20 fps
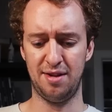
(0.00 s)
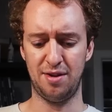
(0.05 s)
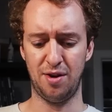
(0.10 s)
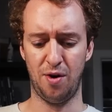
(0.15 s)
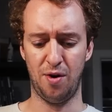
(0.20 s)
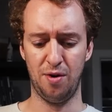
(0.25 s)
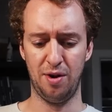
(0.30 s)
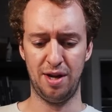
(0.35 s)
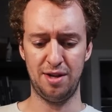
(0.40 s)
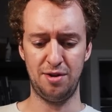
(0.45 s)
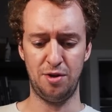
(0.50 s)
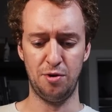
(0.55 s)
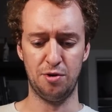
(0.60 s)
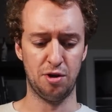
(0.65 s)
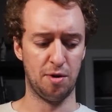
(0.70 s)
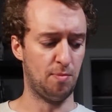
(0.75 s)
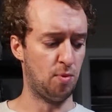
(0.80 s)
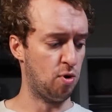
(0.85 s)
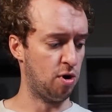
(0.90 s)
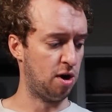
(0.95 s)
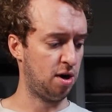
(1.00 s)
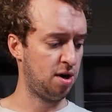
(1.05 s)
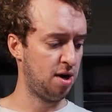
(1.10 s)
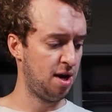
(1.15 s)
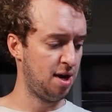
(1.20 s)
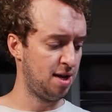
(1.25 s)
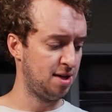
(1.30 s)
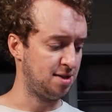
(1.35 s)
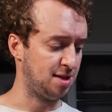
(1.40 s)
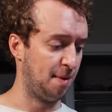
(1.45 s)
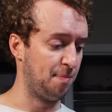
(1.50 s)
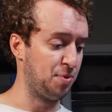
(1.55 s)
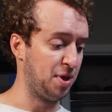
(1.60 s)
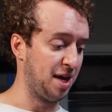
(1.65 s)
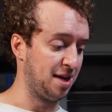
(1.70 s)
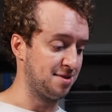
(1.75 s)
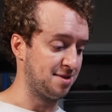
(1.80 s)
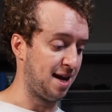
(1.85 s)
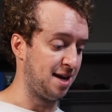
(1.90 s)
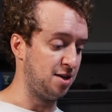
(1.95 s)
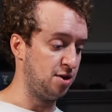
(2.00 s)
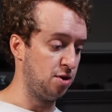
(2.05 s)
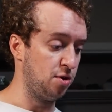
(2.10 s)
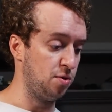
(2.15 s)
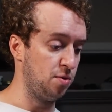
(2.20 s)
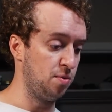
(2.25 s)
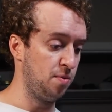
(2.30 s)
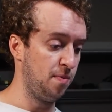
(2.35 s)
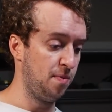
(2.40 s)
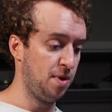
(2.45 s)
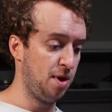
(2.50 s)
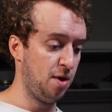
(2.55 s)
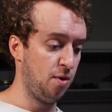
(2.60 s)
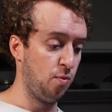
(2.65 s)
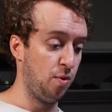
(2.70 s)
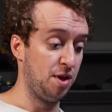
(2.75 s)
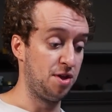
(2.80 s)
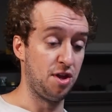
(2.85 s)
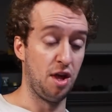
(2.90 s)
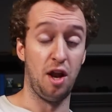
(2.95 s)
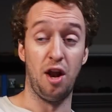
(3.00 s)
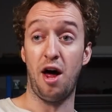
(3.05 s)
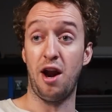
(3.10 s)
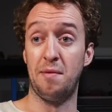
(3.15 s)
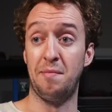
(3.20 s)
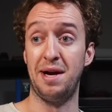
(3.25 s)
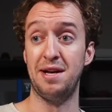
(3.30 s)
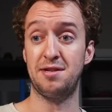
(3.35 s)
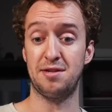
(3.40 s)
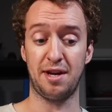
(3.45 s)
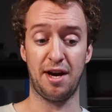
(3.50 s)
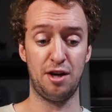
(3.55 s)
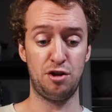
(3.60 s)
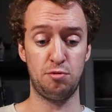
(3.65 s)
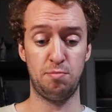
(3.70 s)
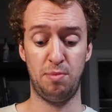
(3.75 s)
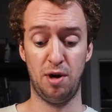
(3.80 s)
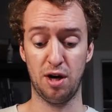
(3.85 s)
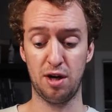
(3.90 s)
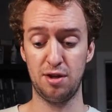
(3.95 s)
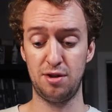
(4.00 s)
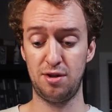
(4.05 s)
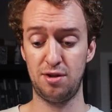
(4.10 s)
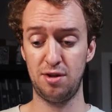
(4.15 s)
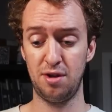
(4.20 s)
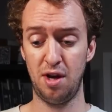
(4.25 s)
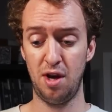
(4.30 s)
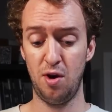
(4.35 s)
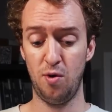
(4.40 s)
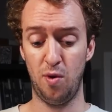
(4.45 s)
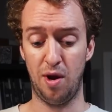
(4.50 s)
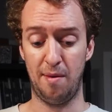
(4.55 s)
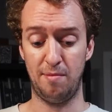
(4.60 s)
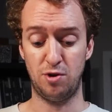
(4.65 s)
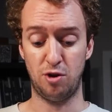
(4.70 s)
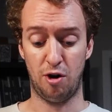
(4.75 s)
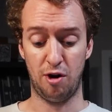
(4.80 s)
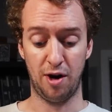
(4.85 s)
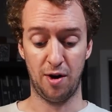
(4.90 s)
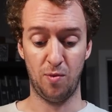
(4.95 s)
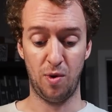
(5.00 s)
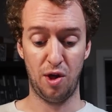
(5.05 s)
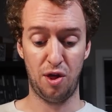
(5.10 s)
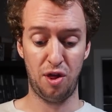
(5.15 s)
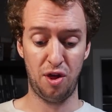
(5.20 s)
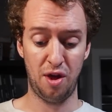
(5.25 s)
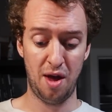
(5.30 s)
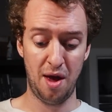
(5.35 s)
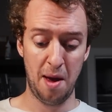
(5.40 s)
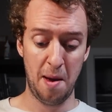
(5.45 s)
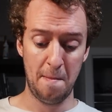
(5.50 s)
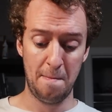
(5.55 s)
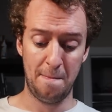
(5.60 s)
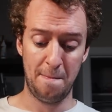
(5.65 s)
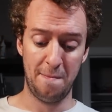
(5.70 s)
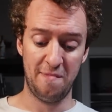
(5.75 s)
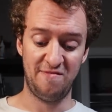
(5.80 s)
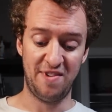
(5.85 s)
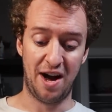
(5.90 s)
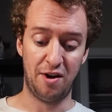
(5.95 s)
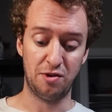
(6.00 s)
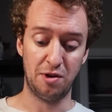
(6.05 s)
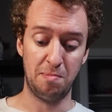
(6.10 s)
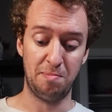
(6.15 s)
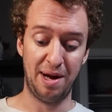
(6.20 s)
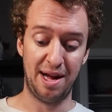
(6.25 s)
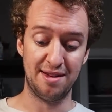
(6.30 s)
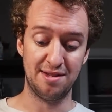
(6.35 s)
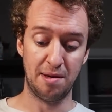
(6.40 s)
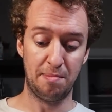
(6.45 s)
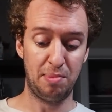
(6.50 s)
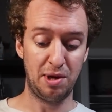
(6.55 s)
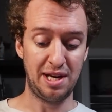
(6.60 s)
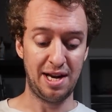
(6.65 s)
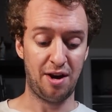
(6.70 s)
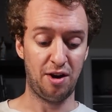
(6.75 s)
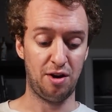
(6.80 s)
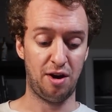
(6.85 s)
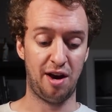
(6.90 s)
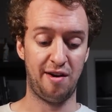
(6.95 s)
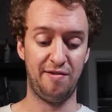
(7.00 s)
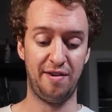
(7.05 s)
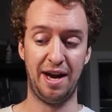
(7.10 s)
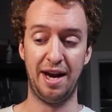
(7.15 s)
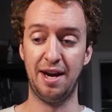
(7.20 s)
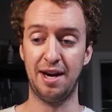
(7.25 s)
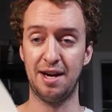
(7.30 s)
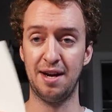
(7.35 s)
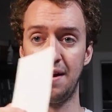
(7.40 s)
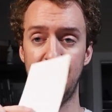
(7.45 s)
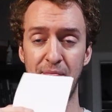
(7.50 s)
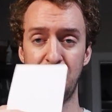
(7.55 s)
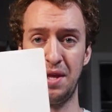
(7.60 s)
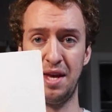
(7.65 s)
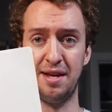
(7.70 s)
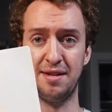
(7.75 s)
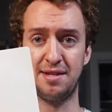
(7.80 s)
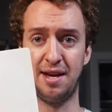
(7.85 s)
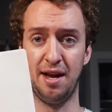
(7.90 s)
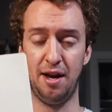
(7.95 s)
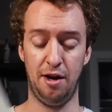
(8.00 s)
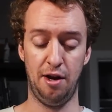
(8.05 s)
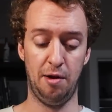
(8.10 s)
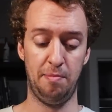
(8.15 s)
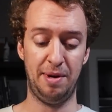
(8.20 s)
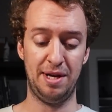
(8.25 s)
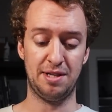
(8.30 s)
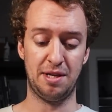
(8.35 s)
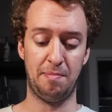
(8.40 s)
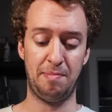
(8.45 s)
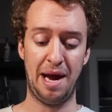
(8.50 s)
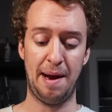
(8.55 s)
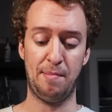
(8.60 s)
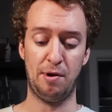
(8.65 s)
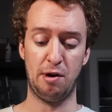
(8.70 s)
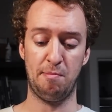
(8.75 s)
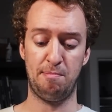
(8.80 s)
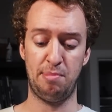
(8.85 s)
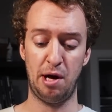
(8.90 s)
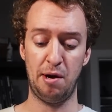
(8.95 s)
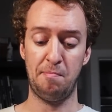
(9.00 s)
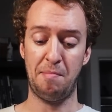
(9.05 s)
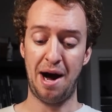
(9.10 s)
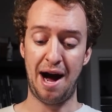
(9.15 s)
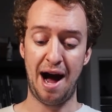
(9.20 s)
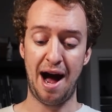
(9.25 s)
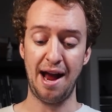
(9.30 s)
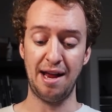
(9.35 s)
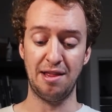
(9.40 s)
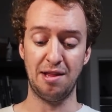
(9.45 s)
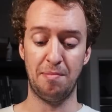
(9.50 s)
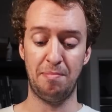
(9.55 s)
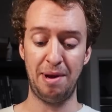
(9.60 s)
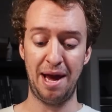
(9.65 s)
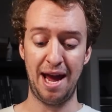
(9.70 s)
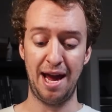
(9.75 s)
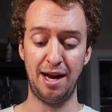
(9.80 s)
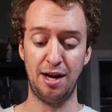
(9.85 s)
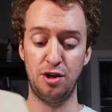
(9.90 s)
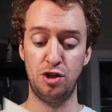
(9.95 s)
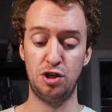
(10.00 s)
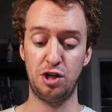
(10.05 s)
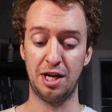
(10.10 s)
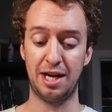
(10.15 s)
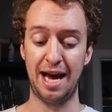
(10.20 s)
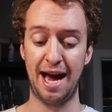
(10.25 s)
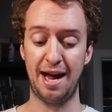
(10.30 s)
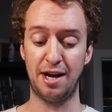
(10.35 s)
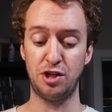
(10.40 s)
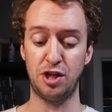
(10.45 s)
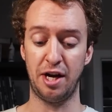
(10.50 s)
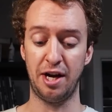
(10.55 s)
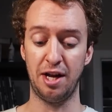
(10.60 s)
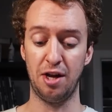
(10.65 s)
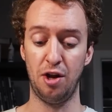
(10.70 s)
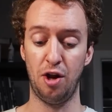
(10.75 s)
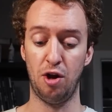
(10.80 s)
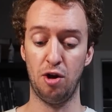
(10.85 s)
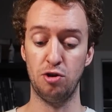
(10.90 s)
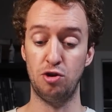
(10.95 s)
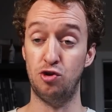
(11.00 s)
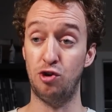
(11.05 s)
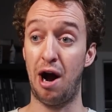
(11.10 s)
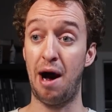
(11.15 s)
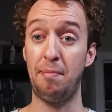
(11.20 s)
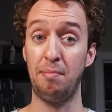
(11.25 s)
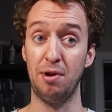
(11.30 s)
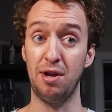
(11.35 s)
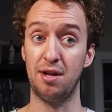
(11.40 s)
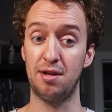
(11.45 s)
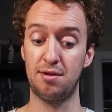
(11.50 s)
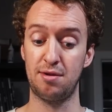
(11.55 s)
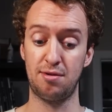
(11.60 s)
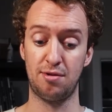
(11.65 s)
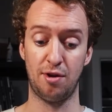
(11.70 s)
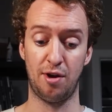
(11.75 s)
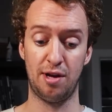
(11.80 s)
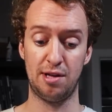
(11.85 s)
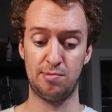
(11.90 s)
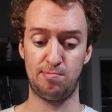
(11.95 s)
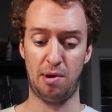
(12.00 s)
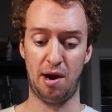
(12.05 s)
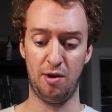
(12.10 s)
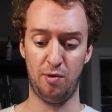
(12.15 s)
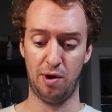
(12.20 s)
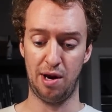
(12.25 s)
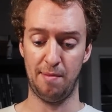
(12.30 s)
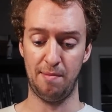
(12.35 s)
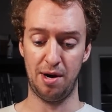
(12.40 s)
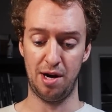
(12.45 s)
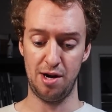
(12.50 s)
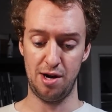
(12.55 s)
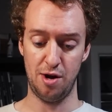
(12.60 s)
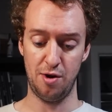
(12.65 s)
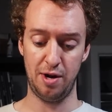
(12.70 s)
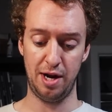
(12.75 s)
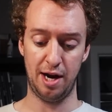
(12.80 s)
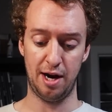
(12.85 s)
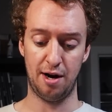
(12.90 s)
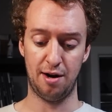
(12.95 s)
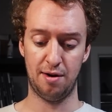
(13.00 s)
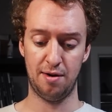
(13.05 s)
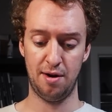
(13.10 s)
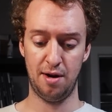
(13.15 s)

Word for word: so let's do some more some things I do with a lot of my sketchbooks when I'm drawing with fountain pens that put down a lot of ink is get a little piece of paper to put behind the page to catch any little droplets so that's probably what I'm going to do here.